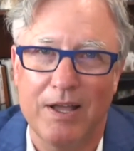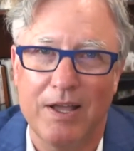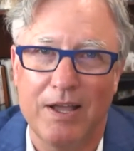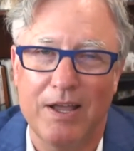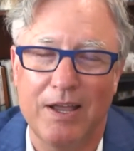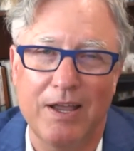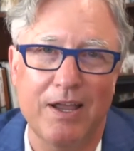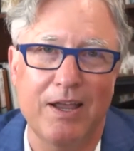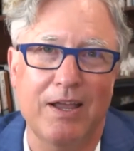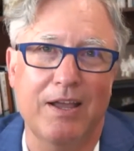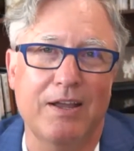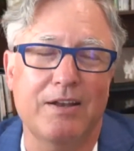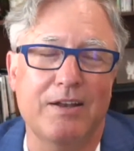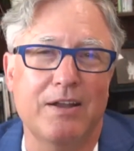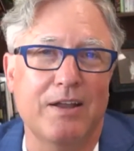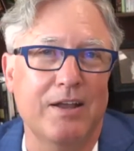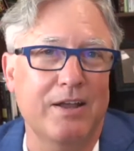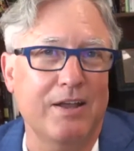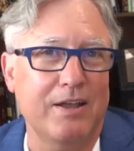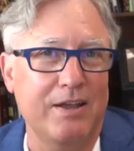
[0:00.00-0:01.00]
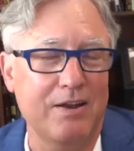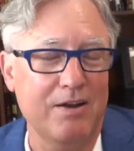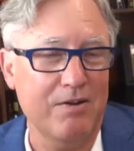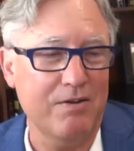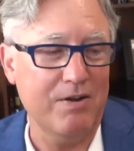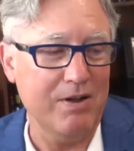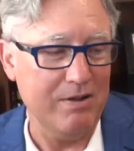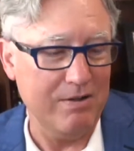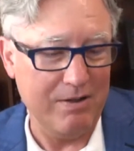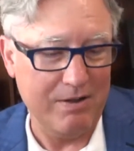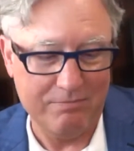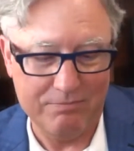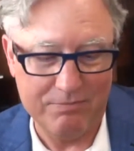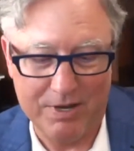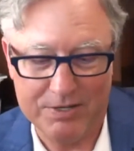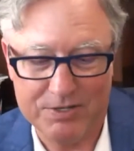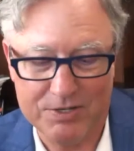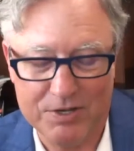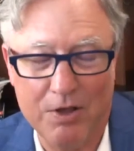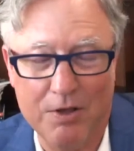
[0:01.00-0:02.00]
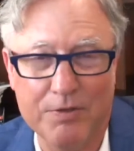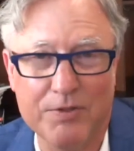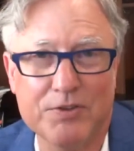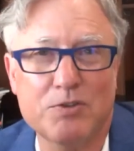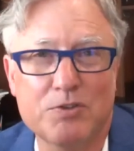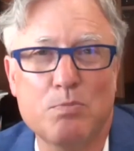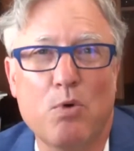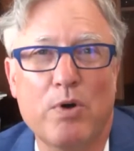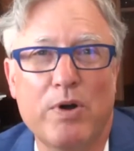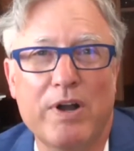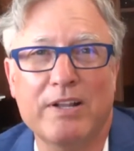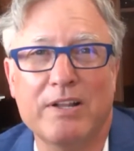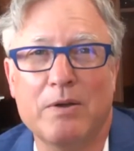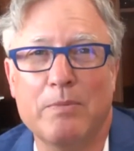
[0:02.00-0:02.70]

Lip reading: And I saw this morning